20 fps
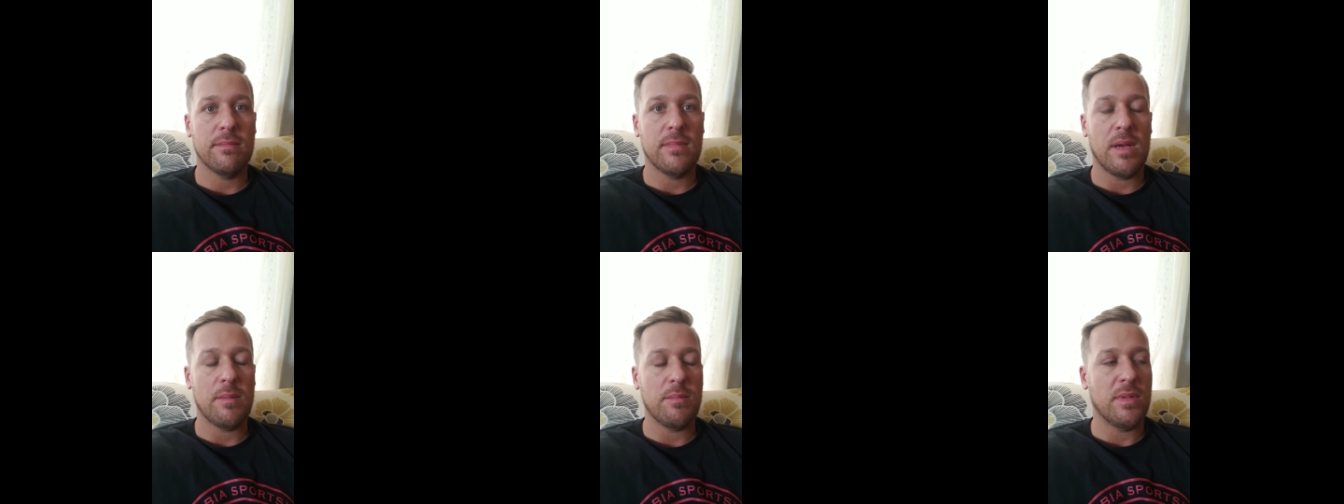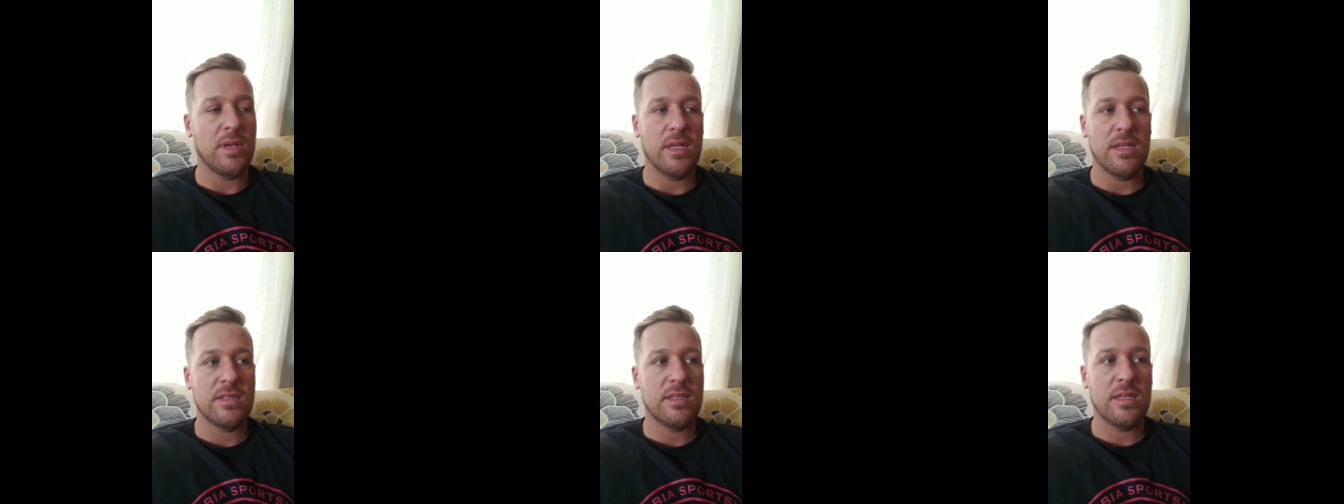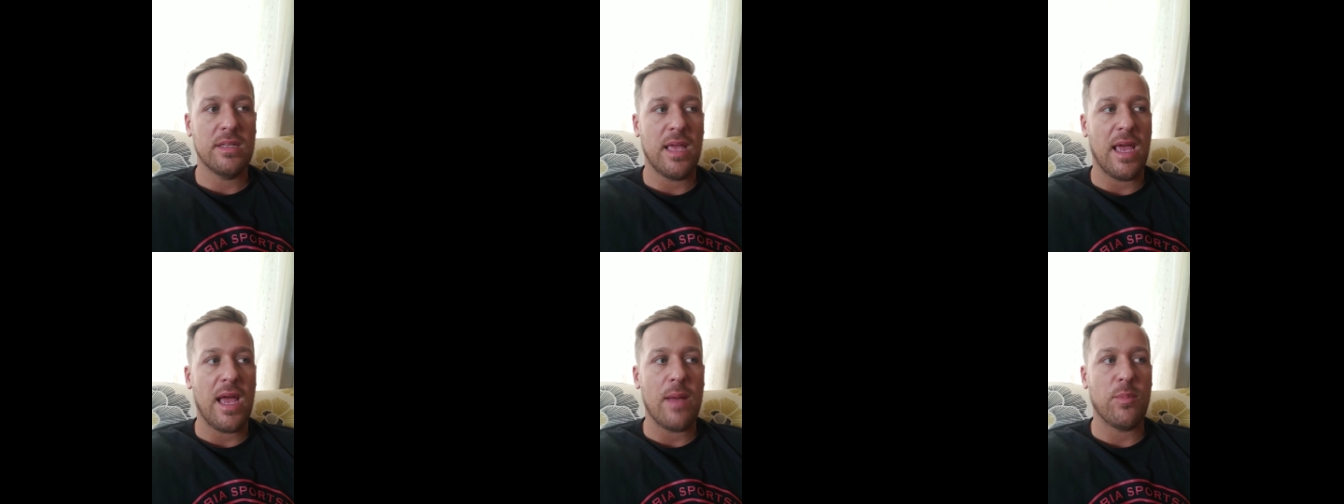I mean, it
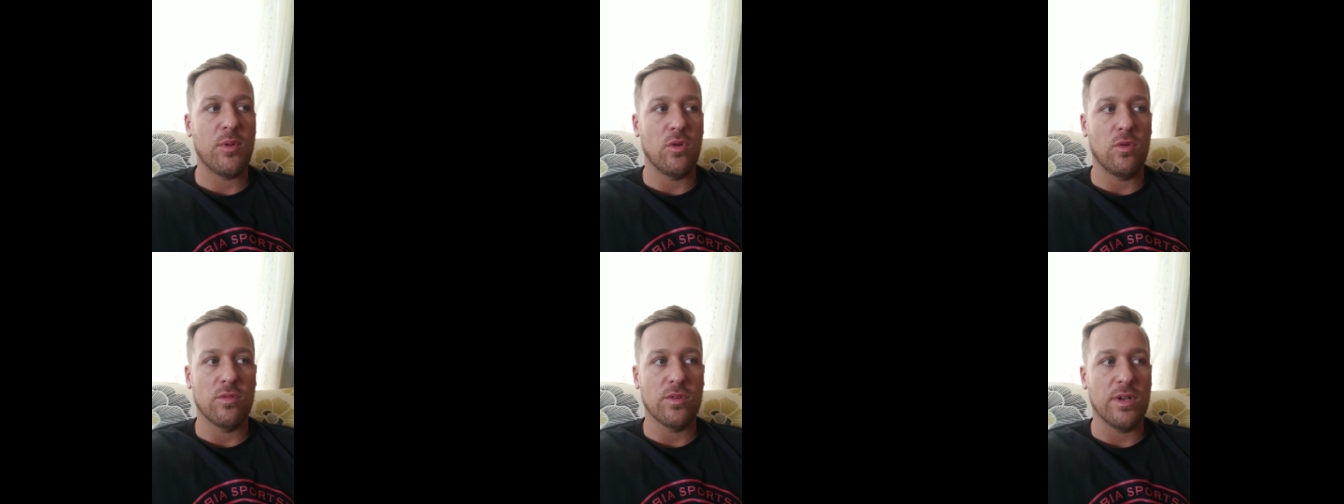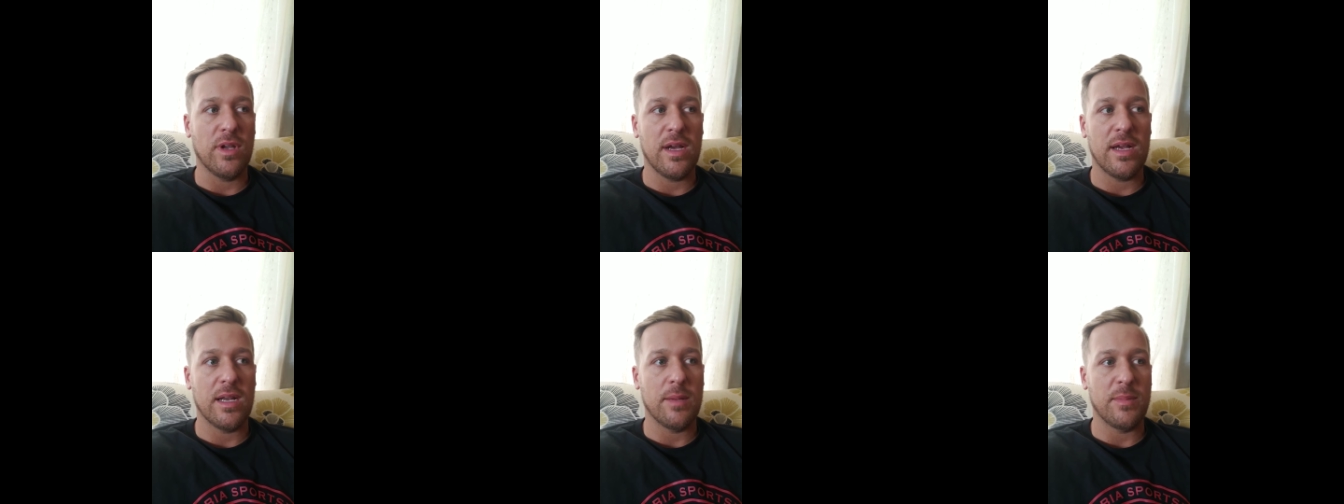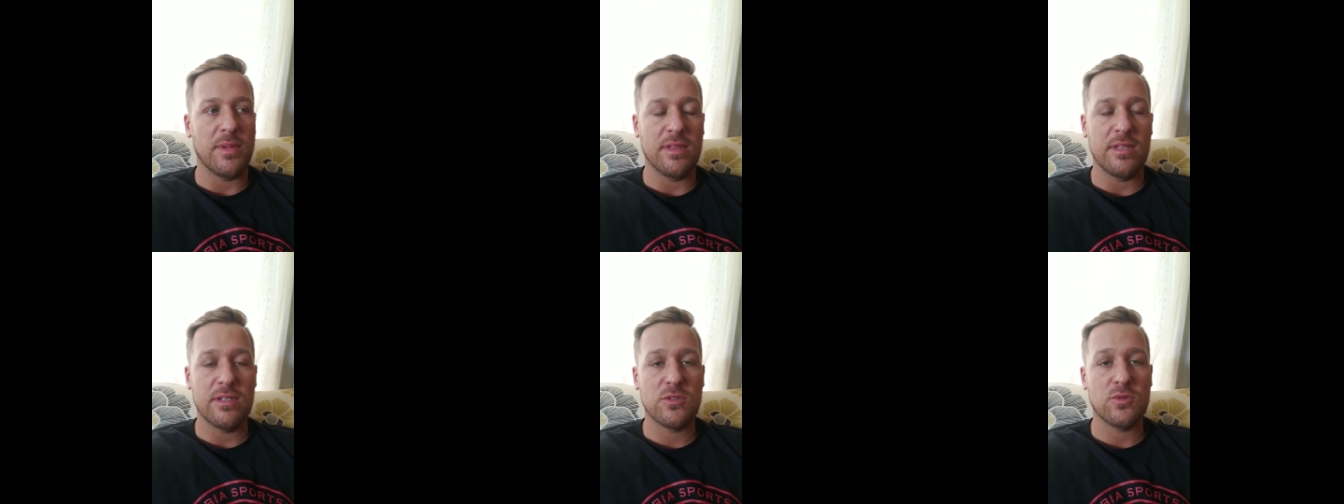didn't happen overnight. I
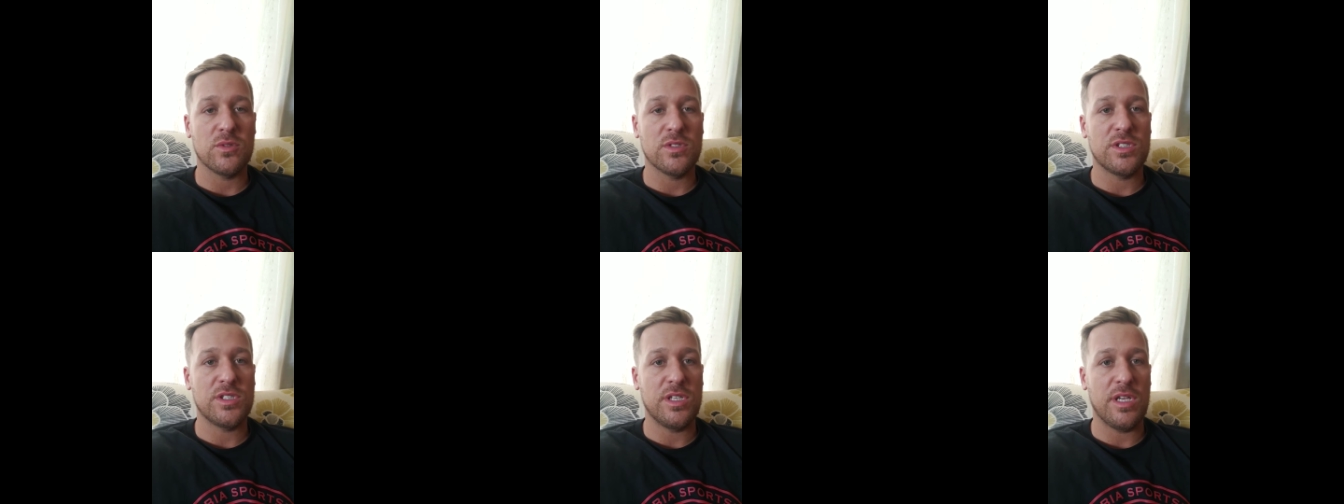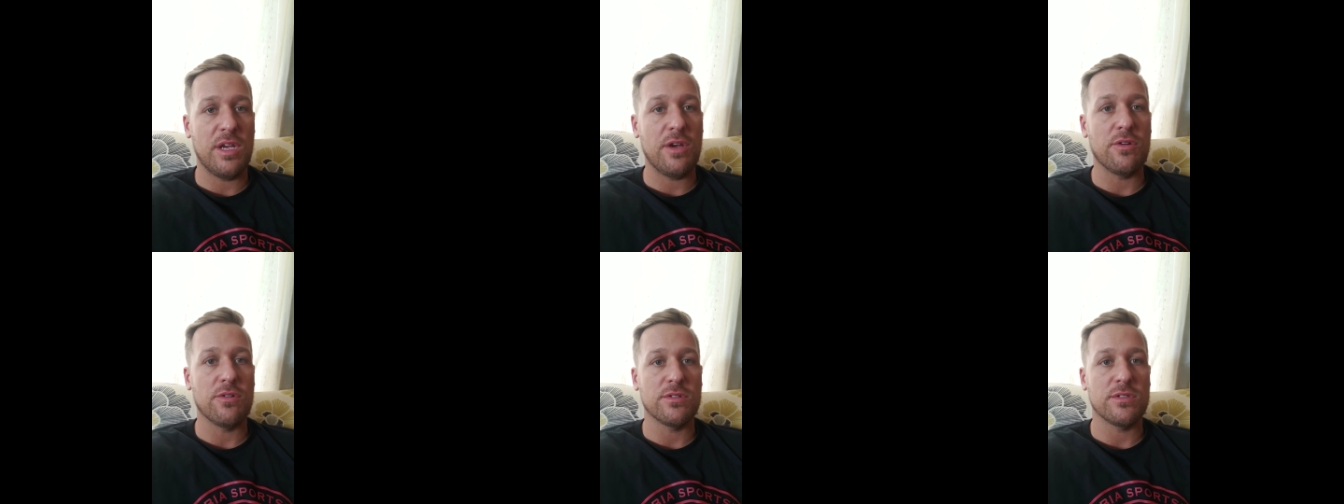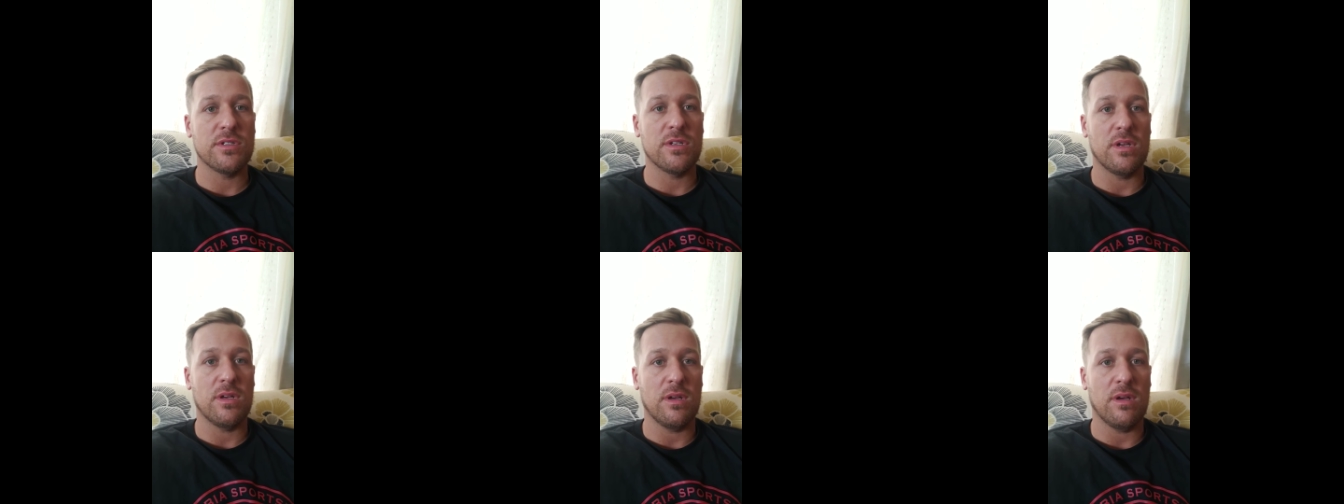mean, this was years
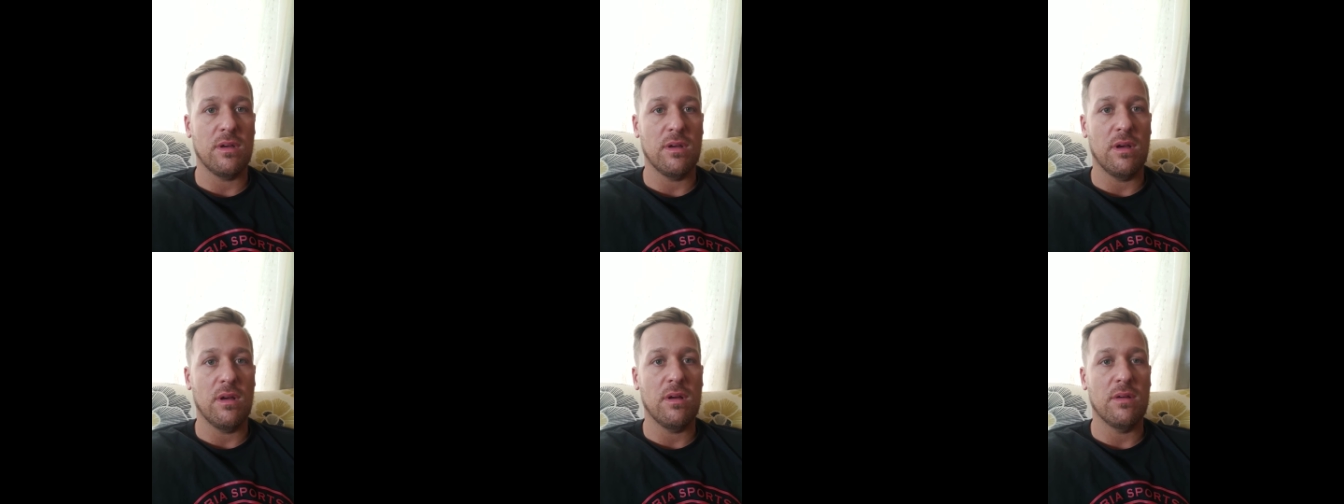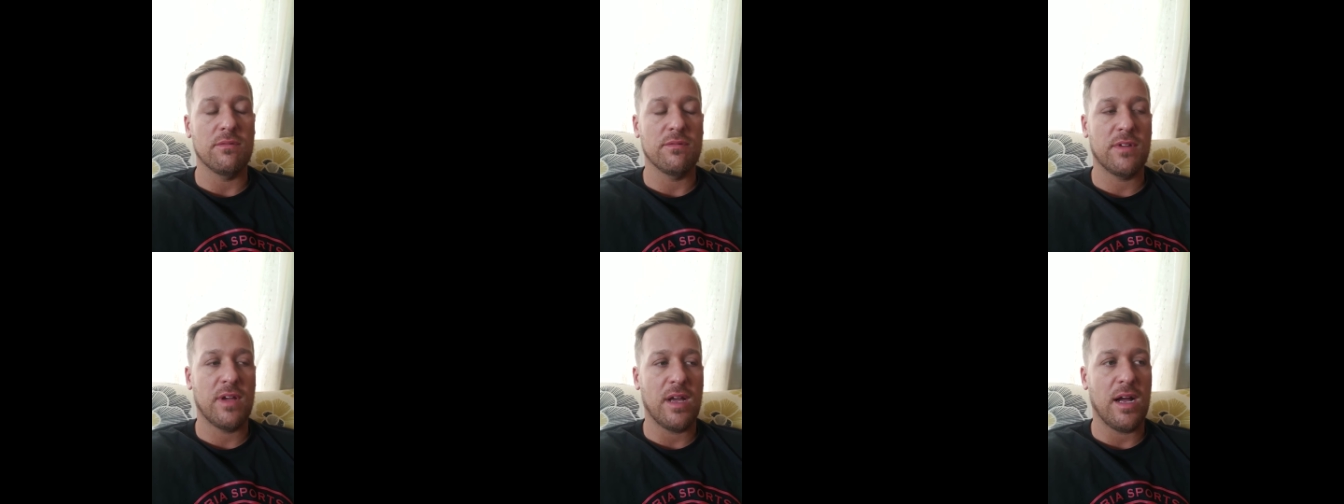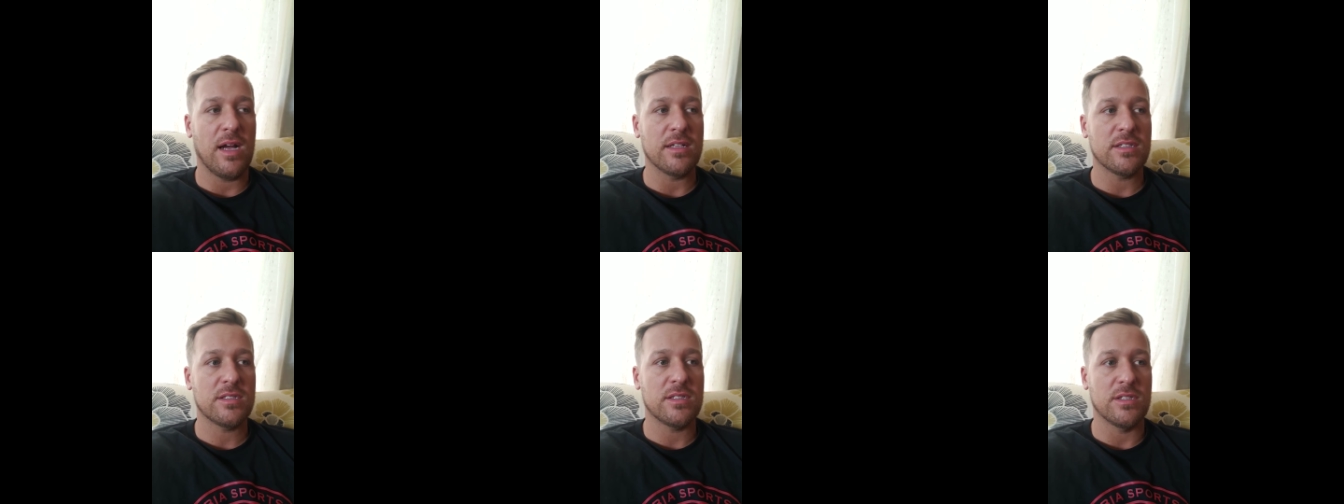of
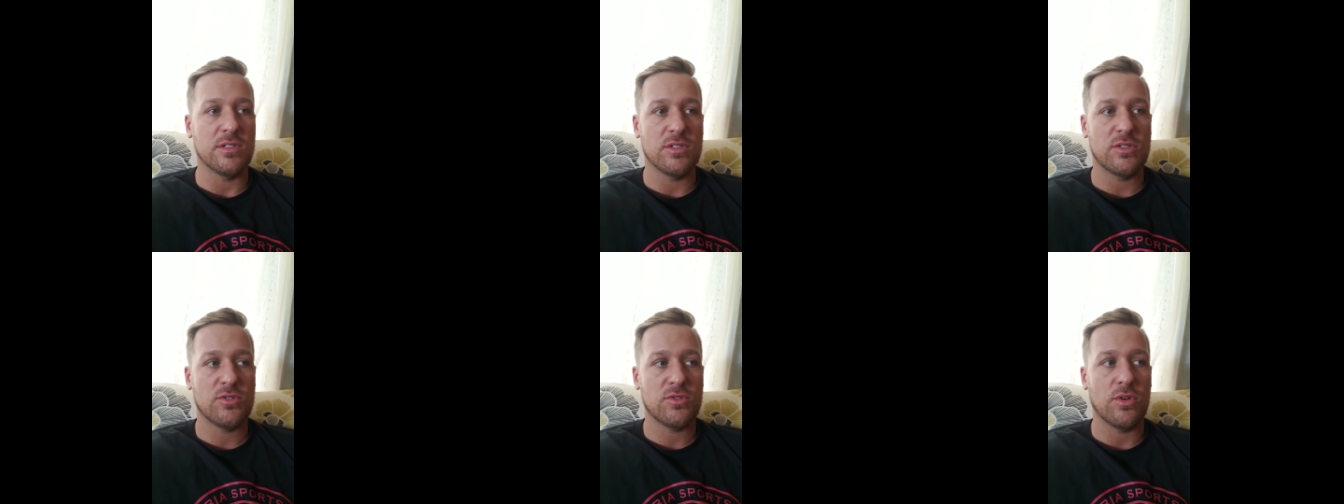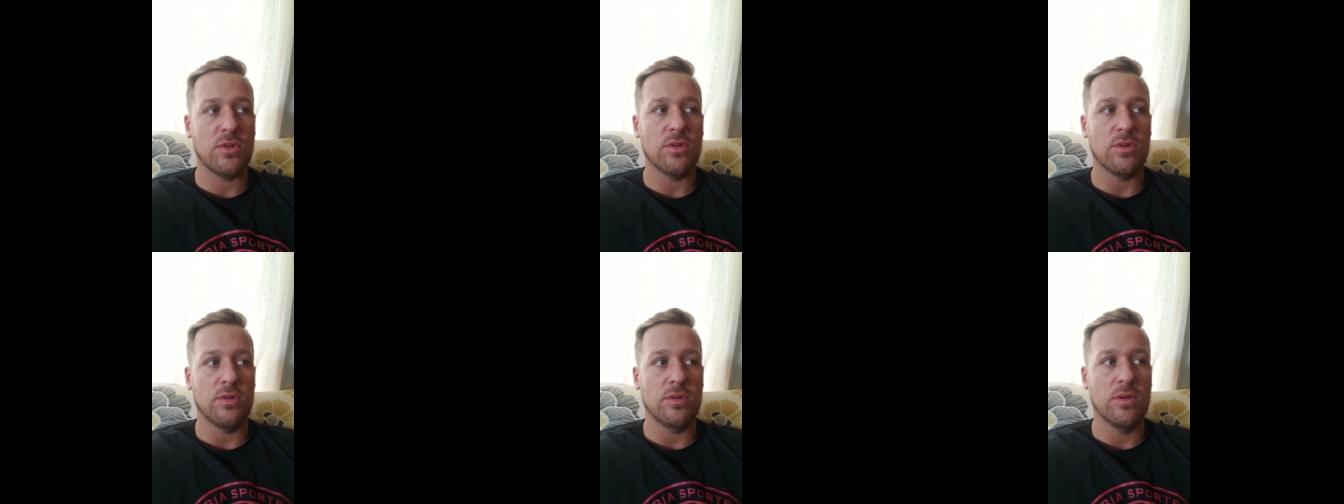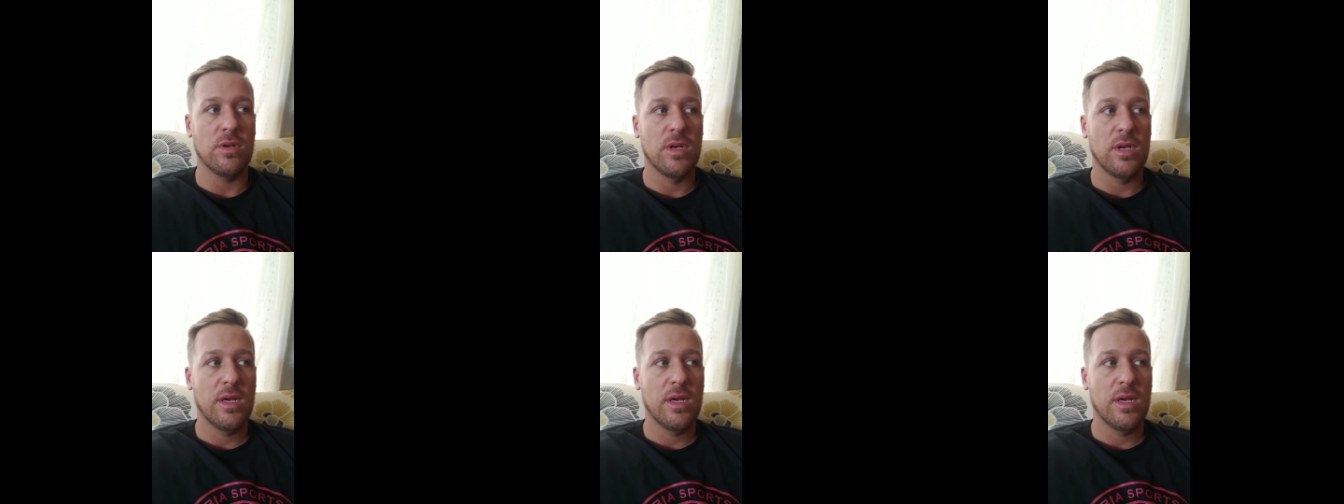constant struggle,